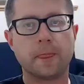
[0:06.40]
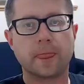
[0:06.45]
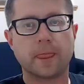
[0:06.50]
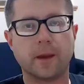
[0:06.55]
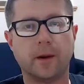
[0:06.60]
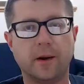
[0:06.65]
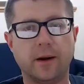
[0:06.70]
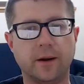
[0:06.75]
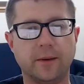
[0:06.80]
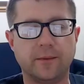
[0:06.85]

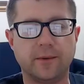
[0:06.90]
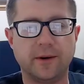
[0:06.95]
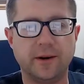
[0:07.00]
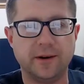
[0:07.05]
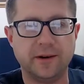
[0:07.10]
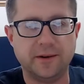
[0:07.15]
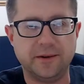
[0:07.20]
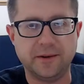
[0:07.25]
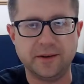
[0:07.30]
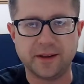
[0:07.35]
All right, we're here
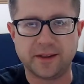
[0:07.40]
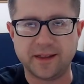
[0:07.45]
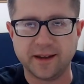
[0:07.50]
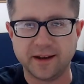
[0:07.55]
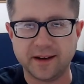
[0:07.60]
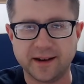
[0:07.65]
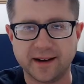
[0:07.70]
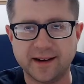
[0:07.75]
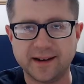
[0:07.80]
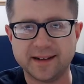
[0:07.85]
to do the
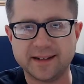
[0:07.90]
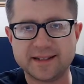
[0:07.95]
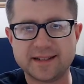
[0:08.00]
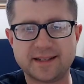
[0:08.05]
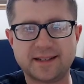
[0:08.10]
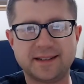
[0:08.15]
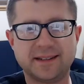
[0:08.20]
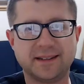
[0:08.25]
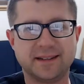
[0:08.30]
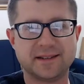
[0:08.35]
thing,
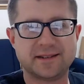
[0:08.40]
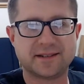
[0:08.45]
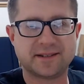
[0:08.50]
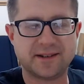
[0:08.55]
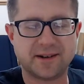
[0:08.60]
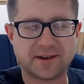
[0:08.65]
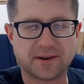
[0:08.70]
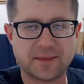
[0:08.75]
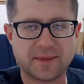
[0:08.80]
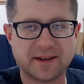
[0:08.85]
guys. Let's
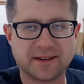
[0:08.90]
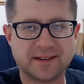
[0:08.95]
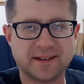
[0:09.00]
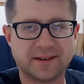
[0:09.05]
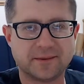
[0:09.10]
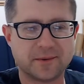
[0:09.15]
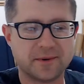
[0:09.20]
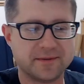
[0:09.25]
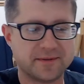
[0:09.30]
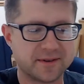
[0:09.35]
talk about
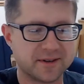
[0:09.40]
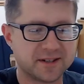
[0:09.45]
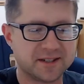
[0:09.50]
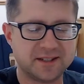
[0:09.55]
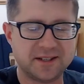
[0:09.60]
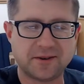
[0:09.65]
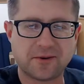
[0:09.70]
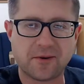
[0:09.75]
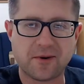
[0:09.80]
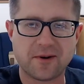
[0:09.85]
that reverse
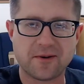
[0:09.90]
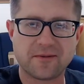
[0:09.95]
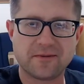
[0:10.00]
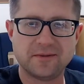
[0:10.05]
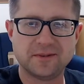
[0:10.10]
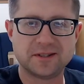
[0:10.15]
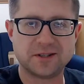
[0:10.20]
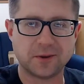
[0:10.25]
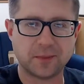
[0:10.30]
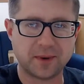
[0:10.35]
secret rare
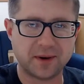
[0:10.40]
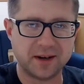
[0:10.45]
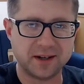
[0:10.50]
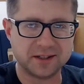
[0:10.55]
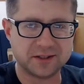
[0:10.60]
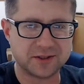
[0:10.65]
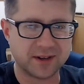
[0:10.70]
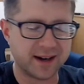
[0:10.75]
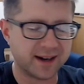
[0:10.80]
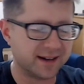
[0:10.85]
Serpent
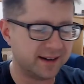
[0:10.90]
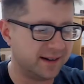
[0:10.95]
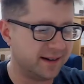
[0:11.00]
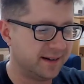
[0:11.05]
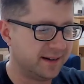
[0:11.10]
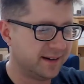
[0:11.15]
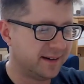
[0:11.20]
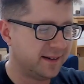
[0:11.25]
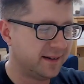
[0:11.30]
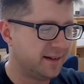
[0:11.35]
Knight Dragon.
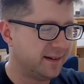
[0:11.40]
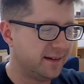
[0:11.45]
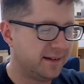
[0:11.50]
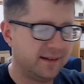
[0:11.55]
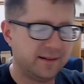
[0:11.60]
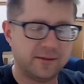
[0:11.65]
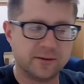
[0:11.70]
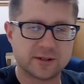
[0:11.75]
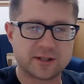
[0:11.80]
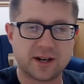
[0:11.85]

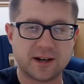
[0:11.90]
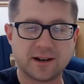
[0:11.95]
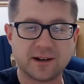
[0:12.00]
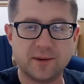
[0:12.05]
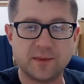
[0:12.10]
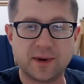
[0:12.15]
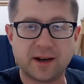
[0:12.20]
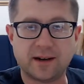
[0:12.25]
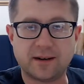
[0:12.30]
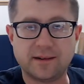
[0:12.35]
We're talking
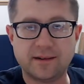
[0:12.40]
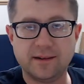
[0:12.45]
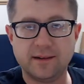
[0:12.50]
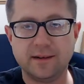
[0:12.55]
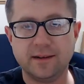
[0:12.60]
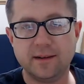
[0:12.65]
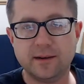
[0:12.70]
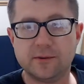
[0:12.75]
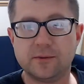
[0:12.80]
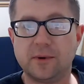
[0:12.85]
about
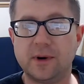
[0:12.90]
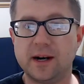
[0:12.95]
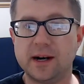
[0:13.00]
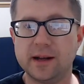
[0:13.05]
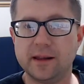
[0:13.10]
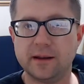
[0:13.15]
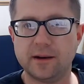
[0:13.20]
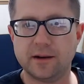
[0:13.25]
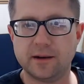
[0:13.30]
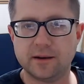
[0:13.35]

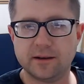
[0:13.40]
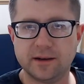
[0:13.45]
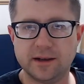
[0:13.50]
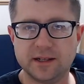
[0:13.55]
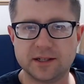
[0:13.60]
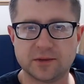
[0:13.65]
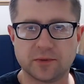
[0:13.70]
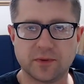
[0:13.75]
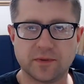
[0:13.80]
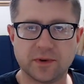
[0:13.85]
why there
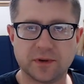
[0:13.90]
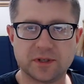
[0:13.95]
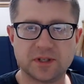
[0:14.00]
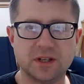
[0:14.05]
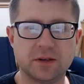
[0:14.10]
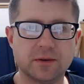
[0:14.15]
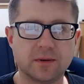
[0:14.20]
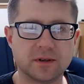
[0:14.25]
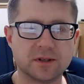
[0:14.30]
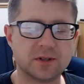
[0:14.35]
is a reverse
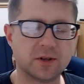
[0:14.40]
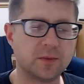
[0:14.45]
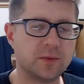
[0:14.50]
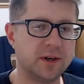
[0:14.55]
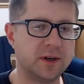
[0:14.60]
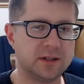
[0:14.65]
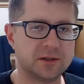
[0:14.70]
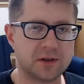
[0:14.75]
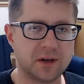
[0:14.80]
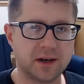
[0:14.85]
secret rare Serpent
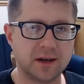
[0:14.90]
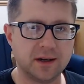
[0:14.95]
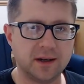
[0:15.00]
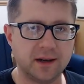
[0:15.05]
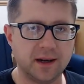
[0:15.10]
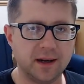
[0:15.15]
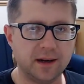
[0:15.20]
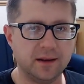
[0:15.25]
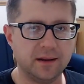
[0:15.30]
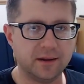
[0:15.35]
Knight Dragon
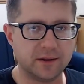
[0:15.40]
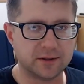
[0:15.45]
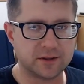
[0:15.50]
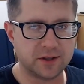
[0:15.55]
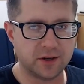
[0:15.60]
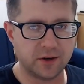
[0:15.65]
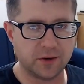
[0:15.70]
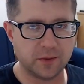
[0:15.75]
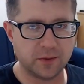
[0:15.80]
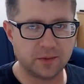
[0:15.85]
and there's
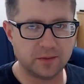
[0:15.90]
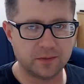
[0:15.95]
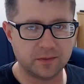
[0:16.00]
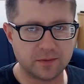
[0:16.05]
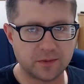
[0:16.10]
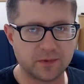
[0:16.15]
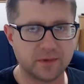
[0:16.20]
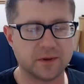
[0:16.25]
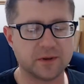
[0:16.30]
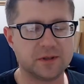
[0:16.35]
no
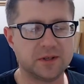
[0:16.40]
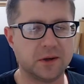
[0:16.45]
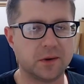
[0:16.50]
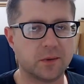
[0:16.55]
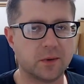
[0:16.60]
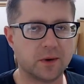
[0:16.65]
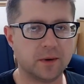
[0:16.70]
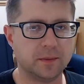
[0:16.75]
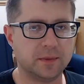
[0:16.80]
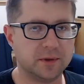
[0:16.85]
reverse secret
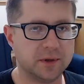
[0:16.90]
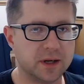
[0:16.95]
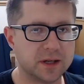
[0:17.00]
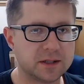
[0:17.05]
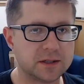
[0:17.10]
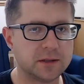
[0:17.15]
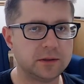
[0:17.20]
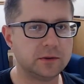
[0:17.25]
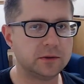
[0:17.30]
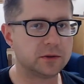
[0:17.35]
rare Blue
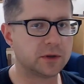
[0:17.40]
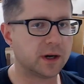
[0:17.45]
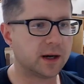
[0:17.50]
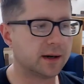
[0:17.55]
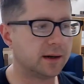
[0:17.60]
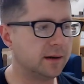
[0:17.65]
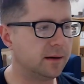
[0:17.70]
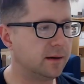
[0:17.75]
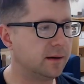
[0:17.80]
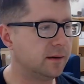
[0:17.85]
Eyes Toon
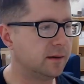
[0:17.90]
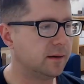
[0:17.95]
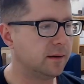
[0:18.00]
Dragon.